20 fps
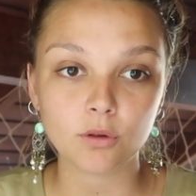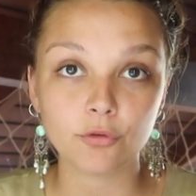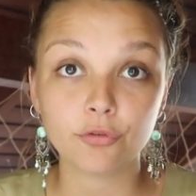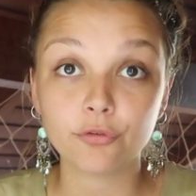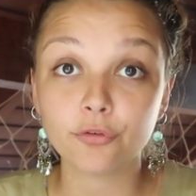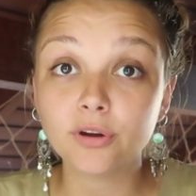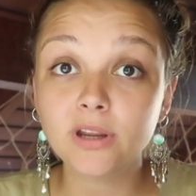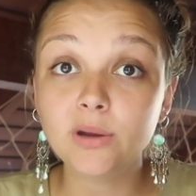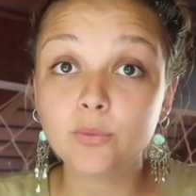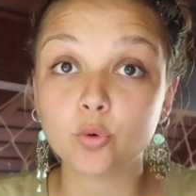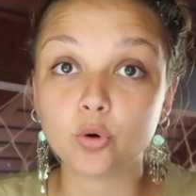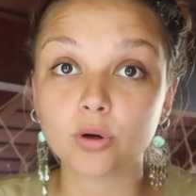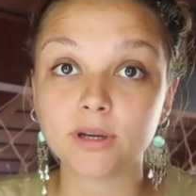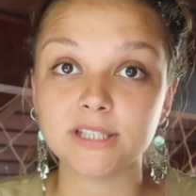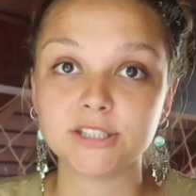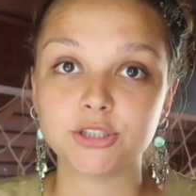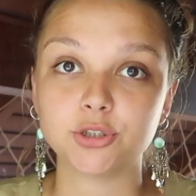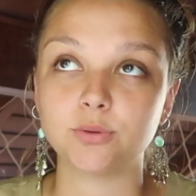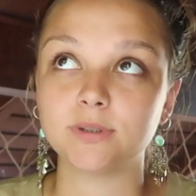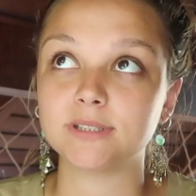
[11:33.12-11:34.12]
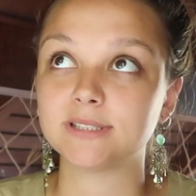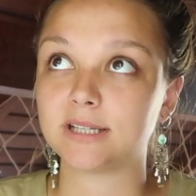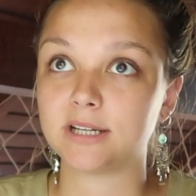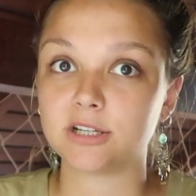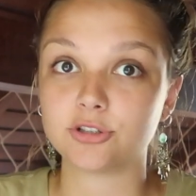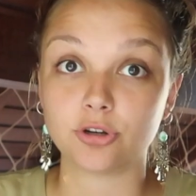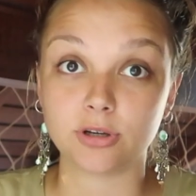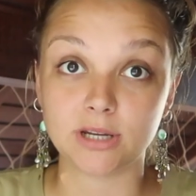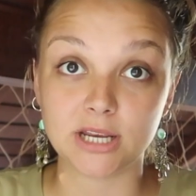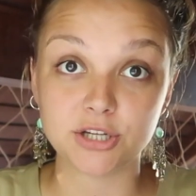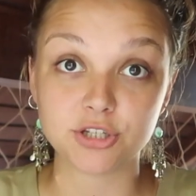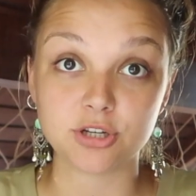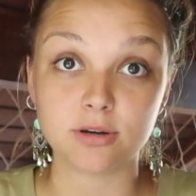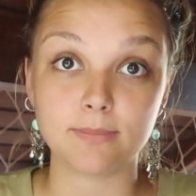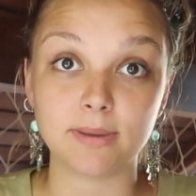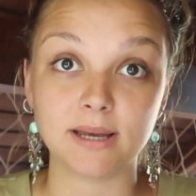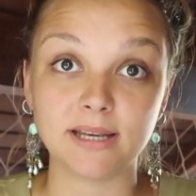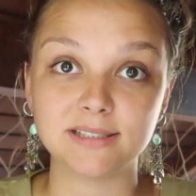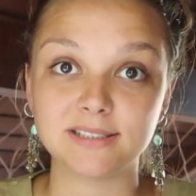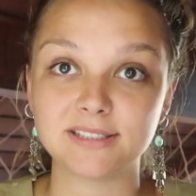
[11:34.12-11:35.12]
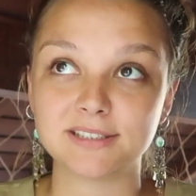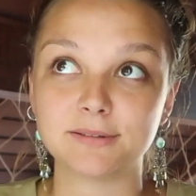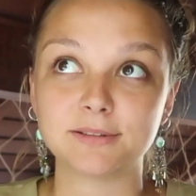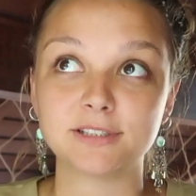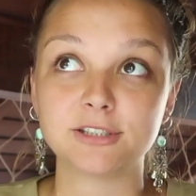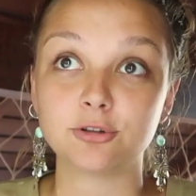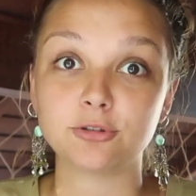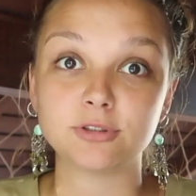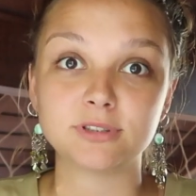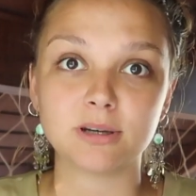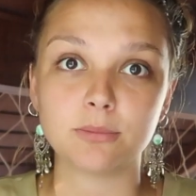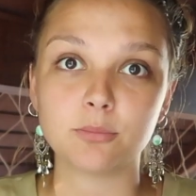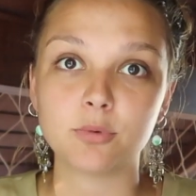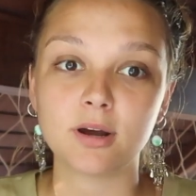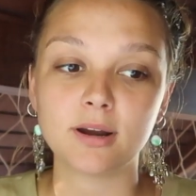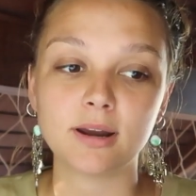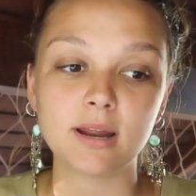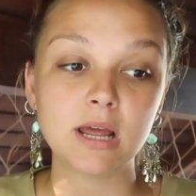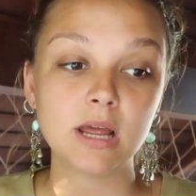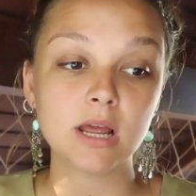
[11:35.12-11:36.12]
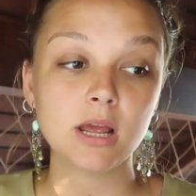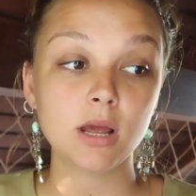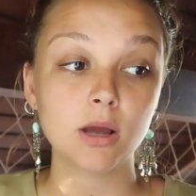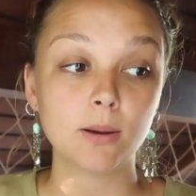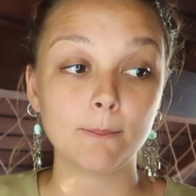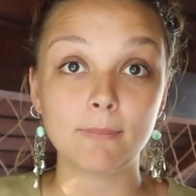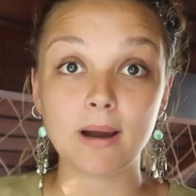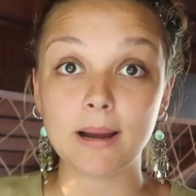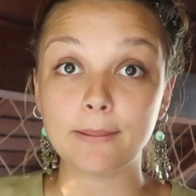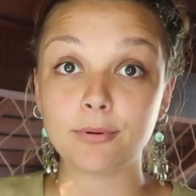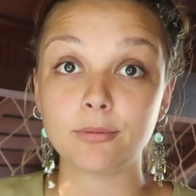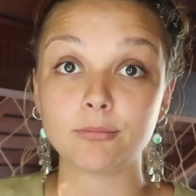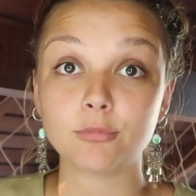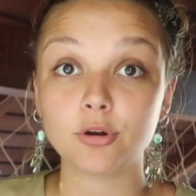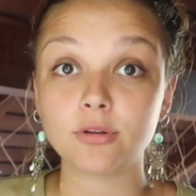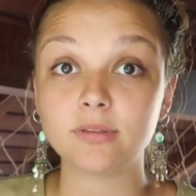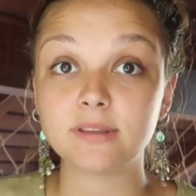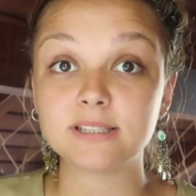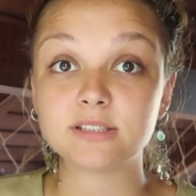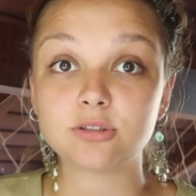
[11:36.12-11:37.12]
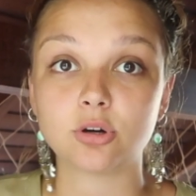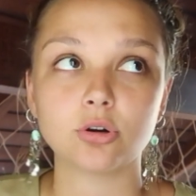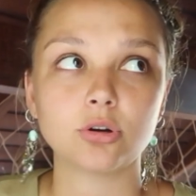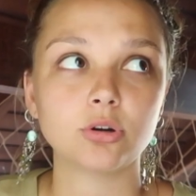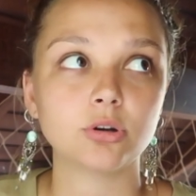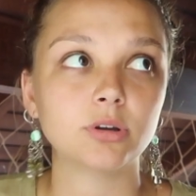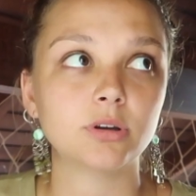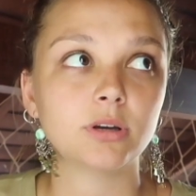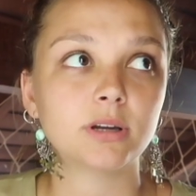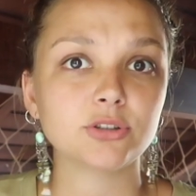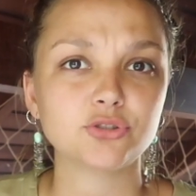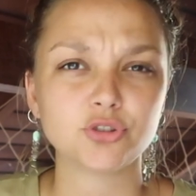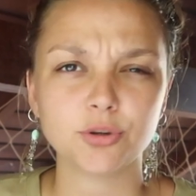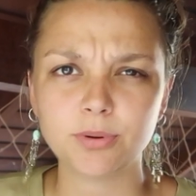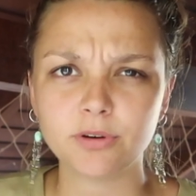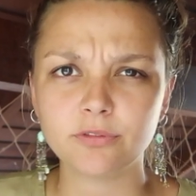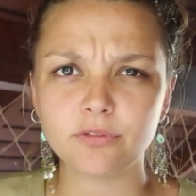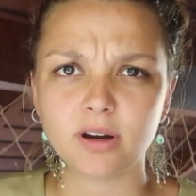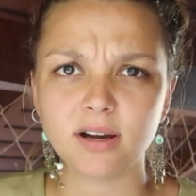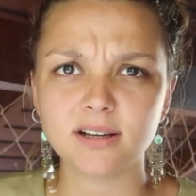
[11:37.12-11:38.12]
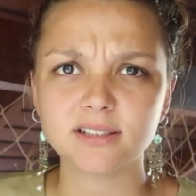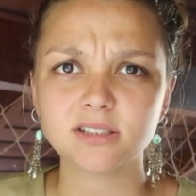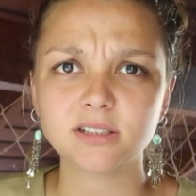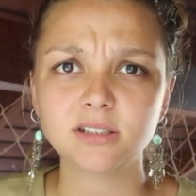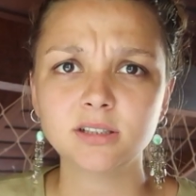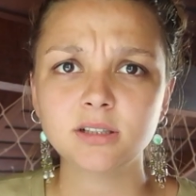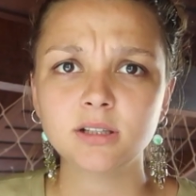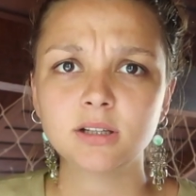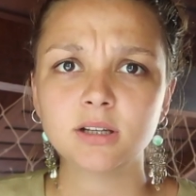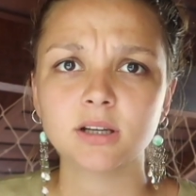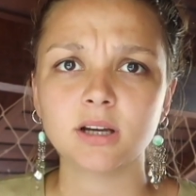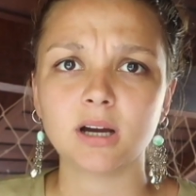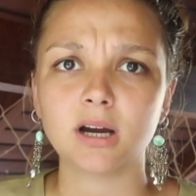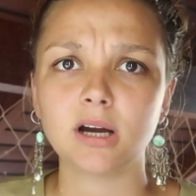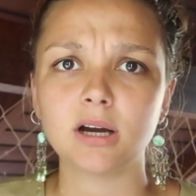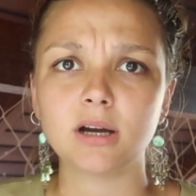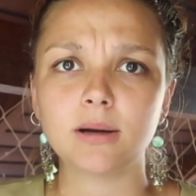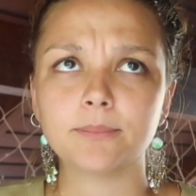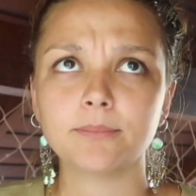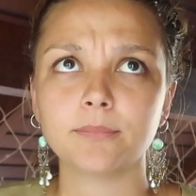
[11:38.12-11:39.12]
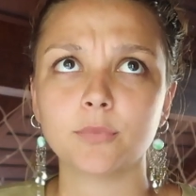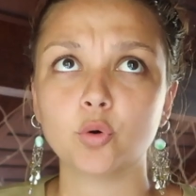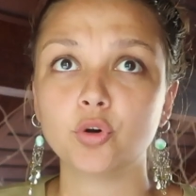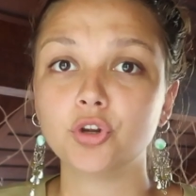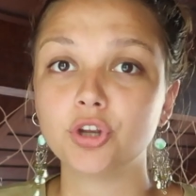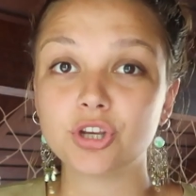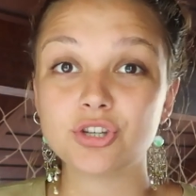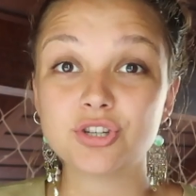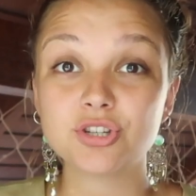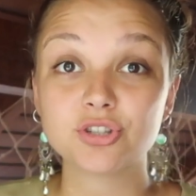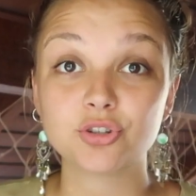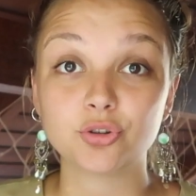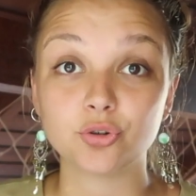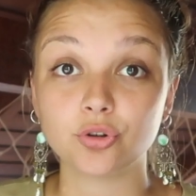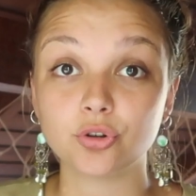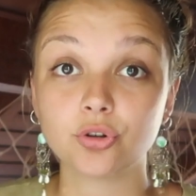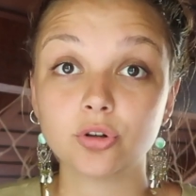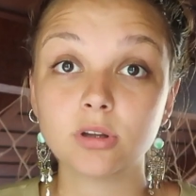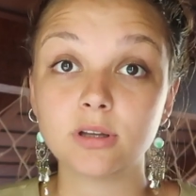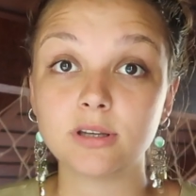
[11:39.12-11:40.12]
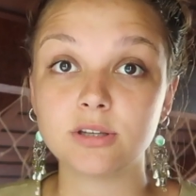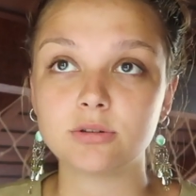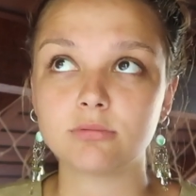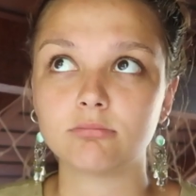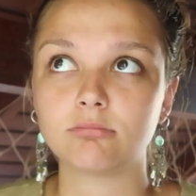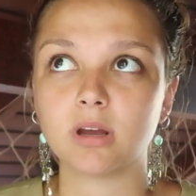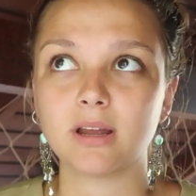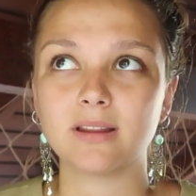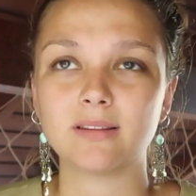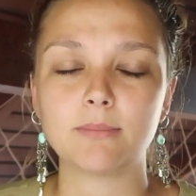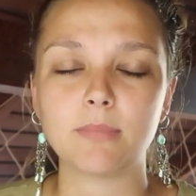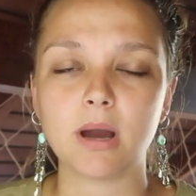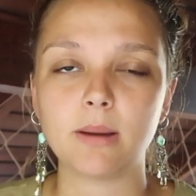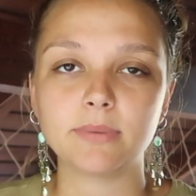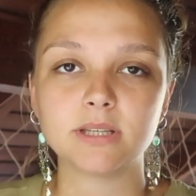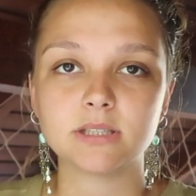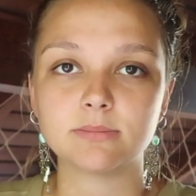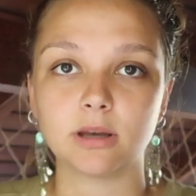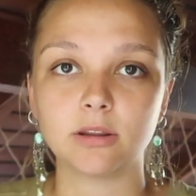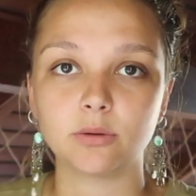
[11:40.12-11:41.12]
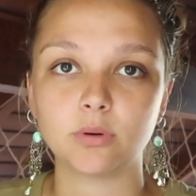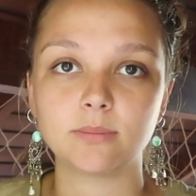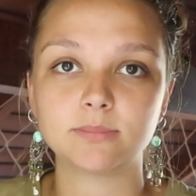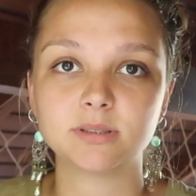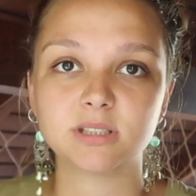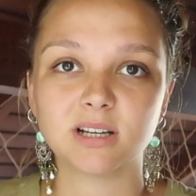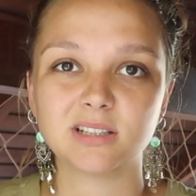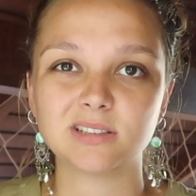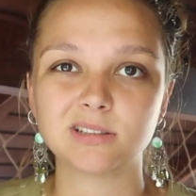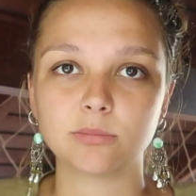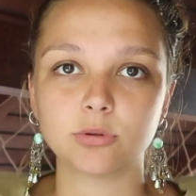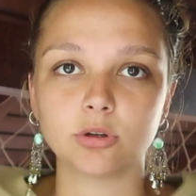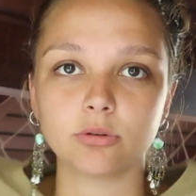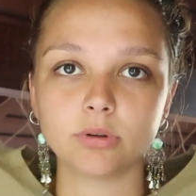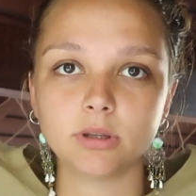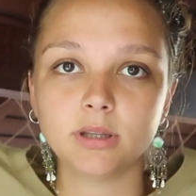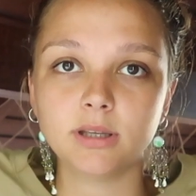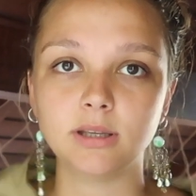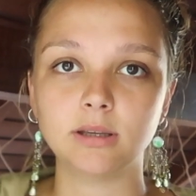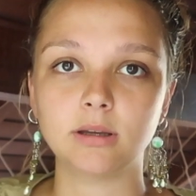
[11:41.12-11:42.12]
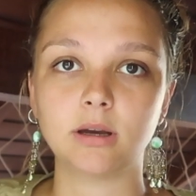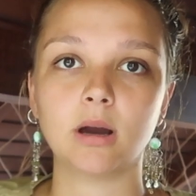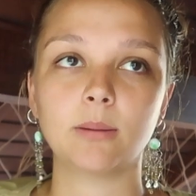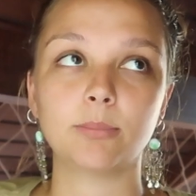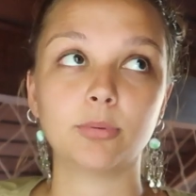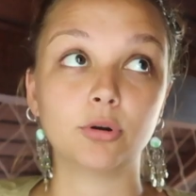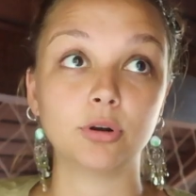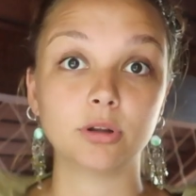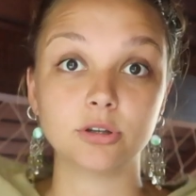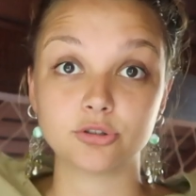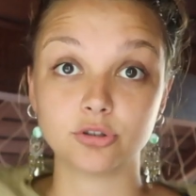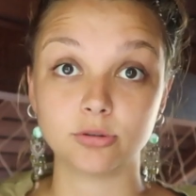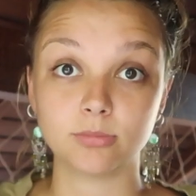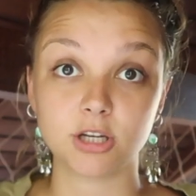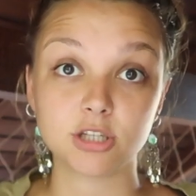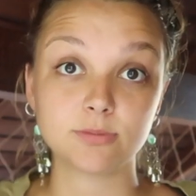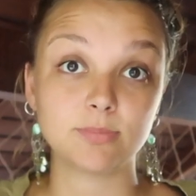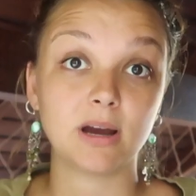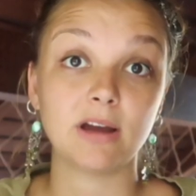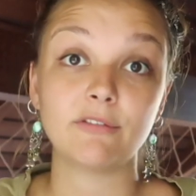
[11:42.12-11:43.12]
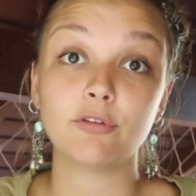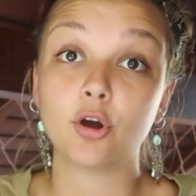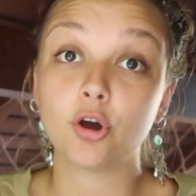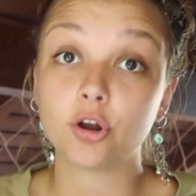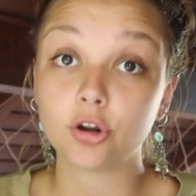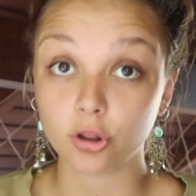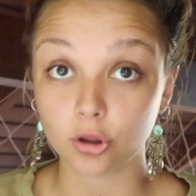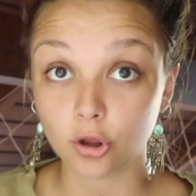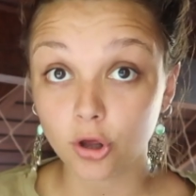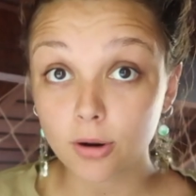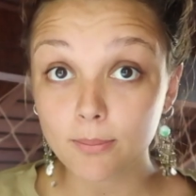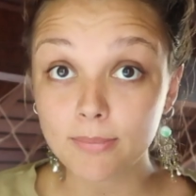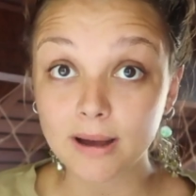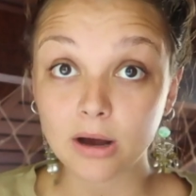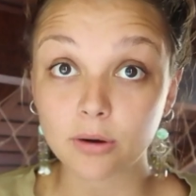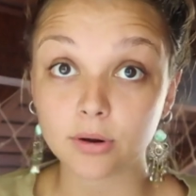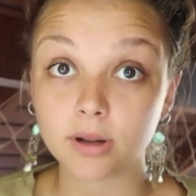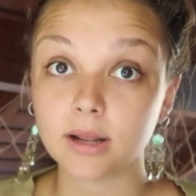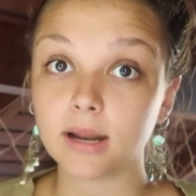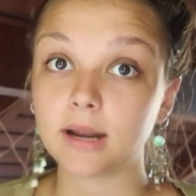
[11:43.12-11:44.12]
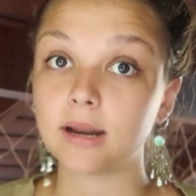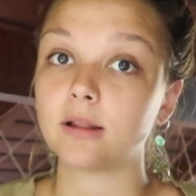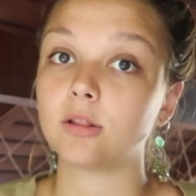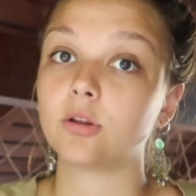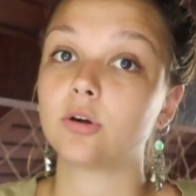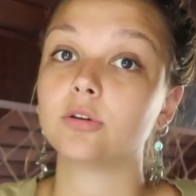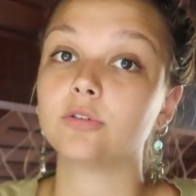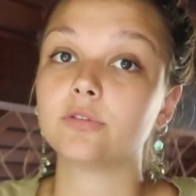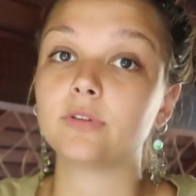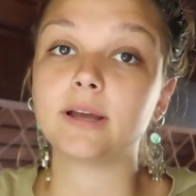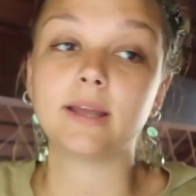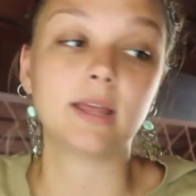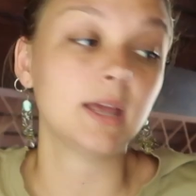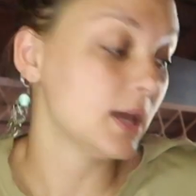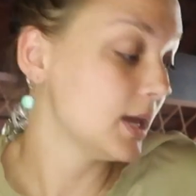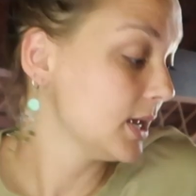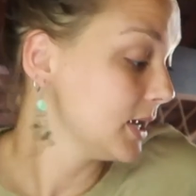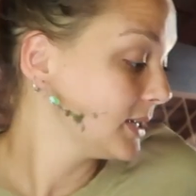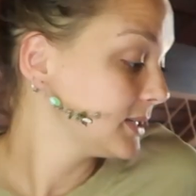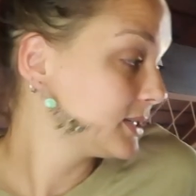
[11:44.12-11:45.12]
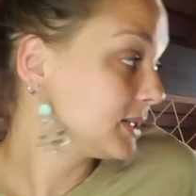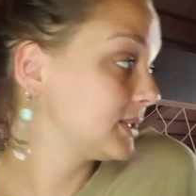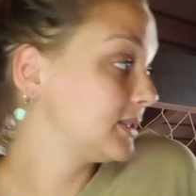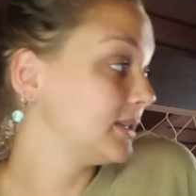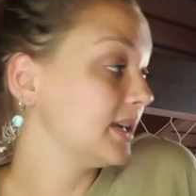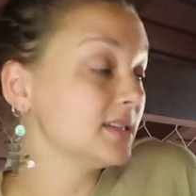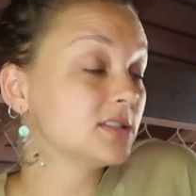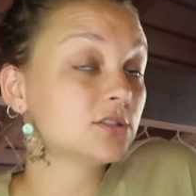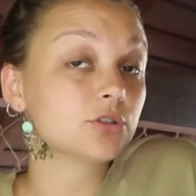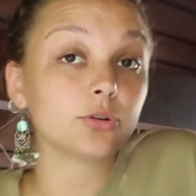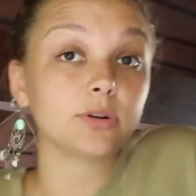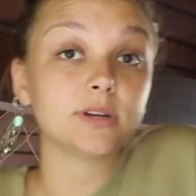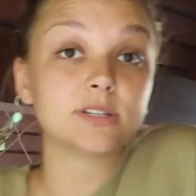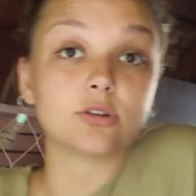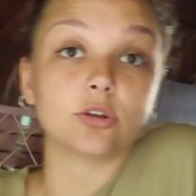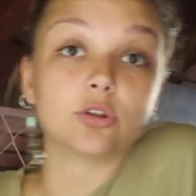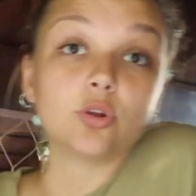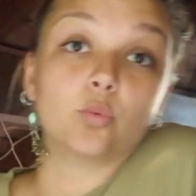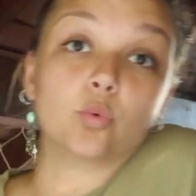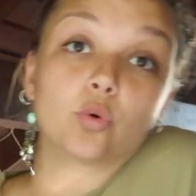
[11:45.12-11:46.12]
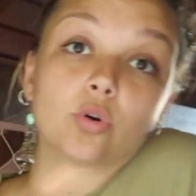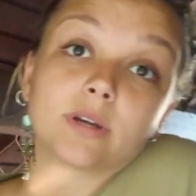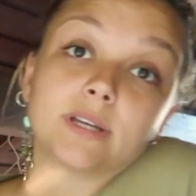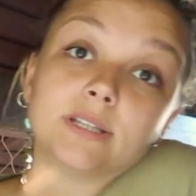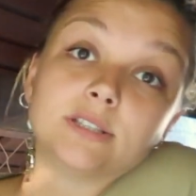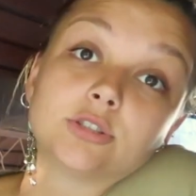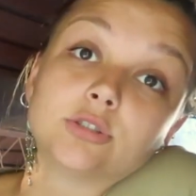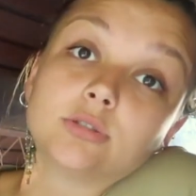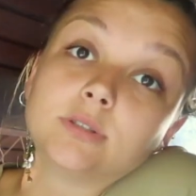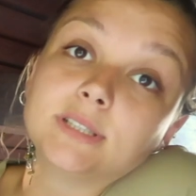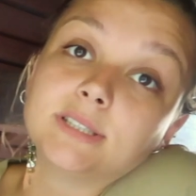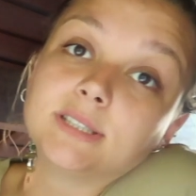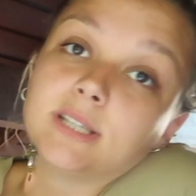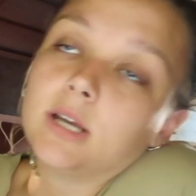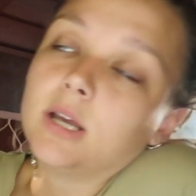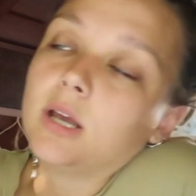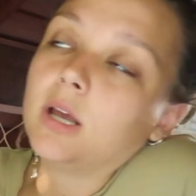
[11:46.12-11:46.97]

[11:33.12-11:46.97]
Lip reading: free walking tours that are donation based. So someone might promote this on TripAdvisor, or you can just Google, and there might be some other websites. I'm not really up on it too much, but I've heard a lot about it and a lot of like success stories on the walking tours.